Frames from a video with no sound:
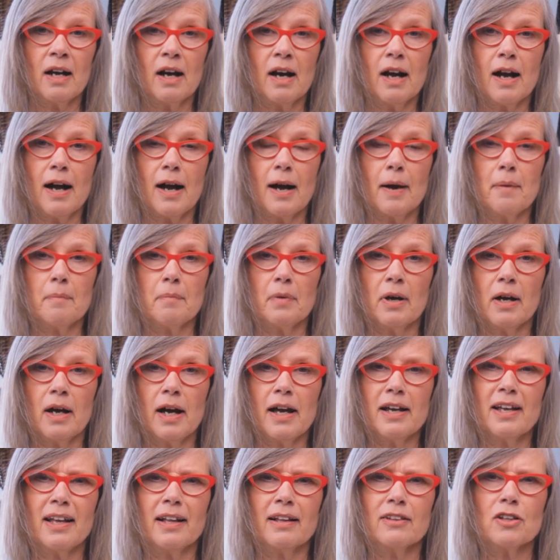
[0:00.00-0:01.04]

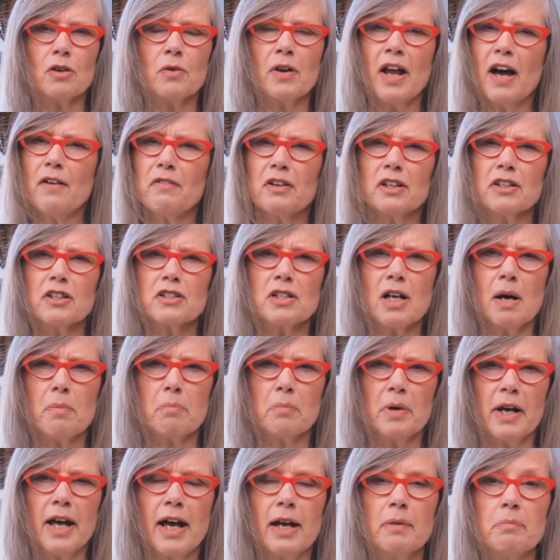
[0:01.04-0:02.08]
I don't have it at the top of
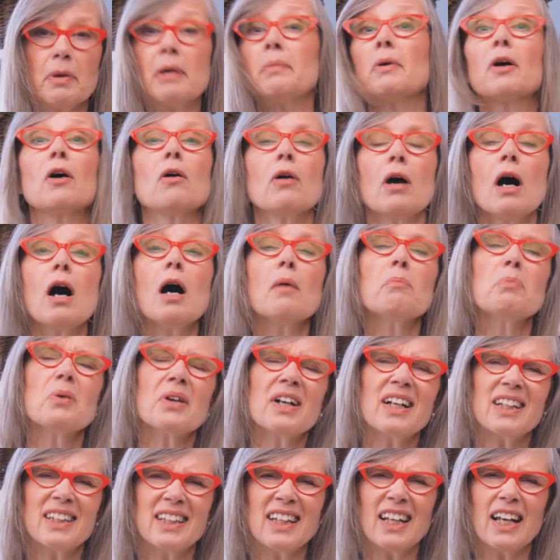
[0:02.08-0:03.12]
my head. Maybe, I'll put
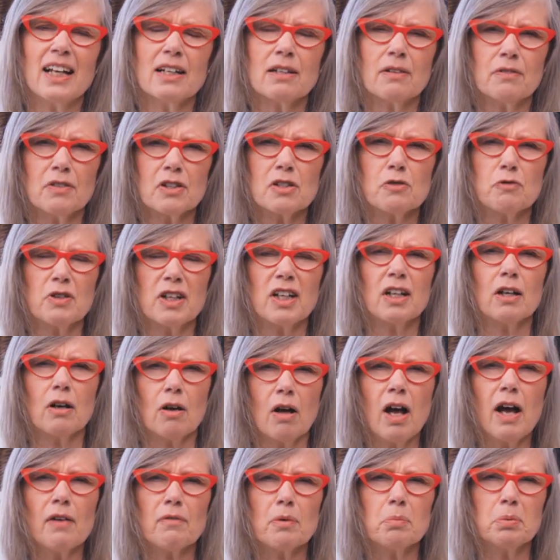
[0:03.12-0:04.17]
it at the end of this video. I'll
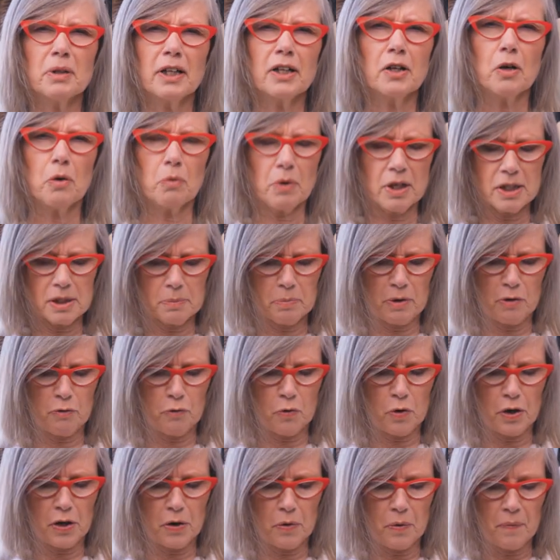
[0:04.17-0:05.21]
have a Play-Doh recipe
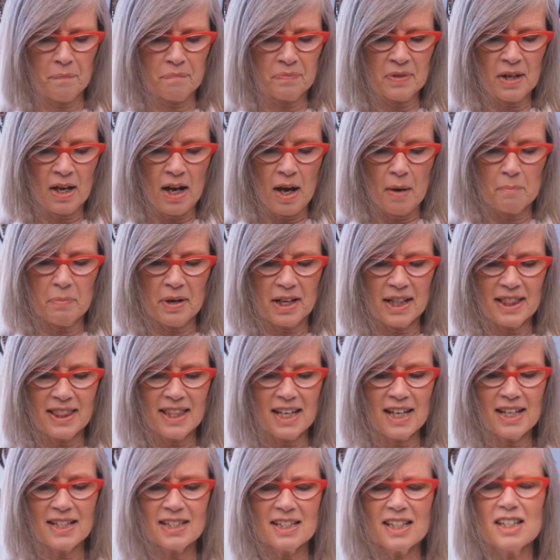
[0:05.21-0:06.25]
for you. But
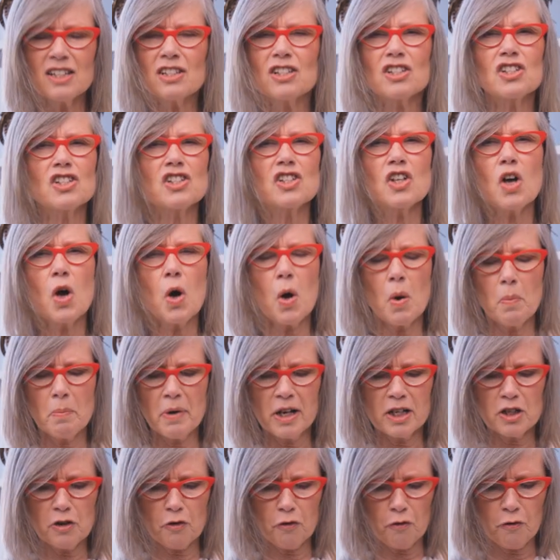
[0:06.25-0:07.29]
this is so
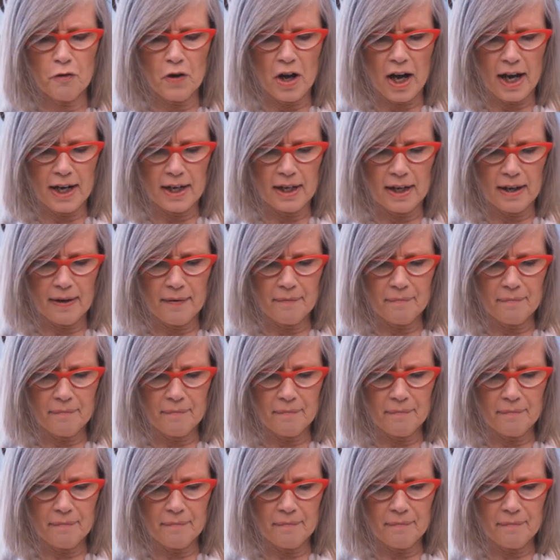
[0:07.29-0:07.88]
much fun.